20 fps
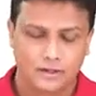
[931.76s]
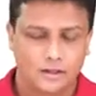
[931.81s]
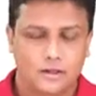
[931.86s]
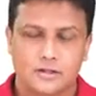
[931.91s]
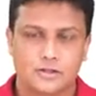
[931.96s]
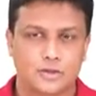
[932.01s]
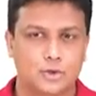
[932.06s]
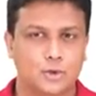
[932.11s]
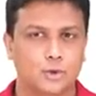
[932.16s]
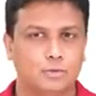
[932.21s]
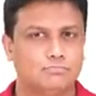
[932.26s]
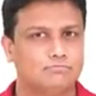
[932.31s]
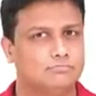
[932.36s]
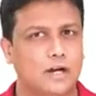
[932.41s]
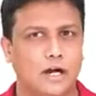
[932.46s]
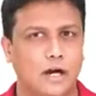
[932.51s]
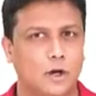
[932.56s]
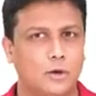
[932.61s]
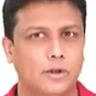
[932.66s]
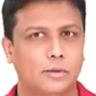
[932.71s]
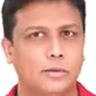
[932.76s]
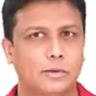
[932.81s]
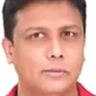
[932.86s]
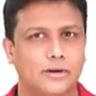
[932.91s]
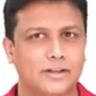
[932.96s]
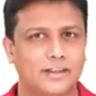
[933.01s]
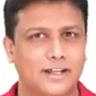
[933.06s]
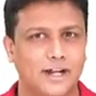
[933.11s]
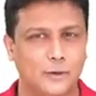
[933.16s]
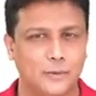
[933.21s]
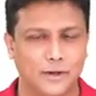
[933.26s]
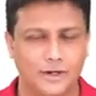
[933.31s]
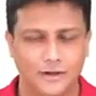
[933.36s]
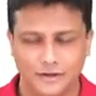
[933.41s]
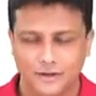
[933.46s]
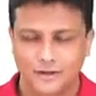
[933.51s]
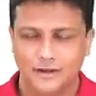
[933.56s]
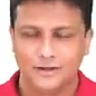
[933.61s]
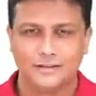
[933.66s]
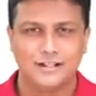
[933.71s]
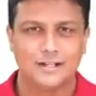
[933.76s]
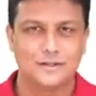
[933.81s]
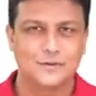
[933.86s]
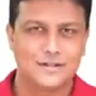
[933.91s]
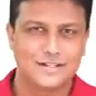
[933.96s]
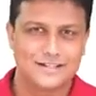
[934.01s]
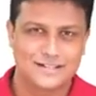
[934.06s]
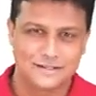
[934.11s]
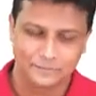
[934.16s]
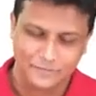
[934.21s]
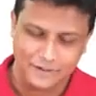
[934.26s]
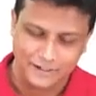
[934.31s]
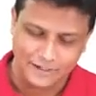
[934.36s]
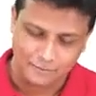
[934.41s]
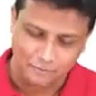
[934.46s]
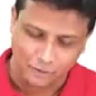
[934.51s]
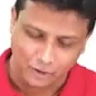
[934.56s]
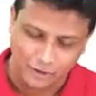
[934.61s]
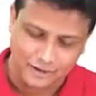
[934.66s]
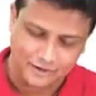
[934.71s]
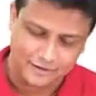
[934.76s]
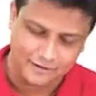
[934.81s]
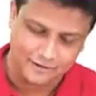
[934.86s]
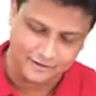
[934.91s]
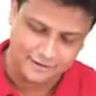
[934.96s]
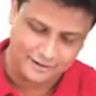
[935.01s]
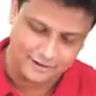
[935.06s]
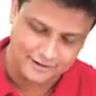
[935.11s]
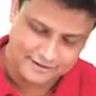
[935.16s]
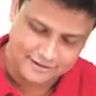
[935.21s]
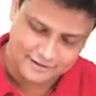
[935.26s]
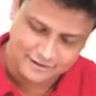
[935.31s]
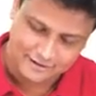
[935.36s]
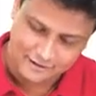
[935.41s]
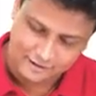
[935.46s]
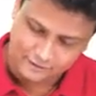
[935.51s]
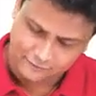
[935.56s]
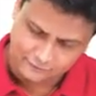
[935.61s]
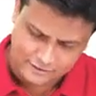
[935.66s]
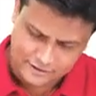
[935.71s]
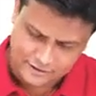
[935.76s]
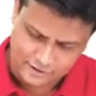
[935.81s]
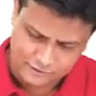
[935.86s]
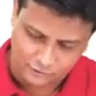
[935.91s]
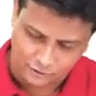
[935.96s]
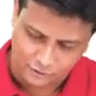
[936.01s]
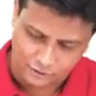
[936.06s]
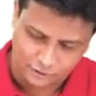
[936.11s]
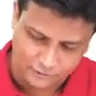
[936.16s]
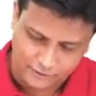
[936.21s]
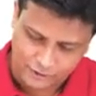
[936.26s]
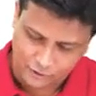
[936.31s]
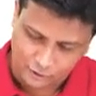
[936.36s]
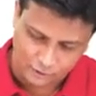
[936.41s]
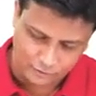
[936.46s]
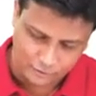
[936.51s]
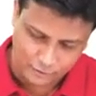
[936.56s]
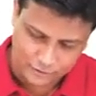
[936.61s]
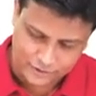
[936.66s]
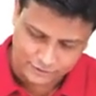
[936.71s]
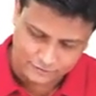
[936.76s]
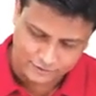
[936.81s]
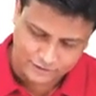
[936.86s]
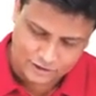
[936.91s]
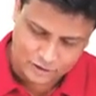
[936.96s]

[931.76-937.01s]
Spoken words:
So how to remember that one? There is one simple mnemonic here, guys, which is followed by almost every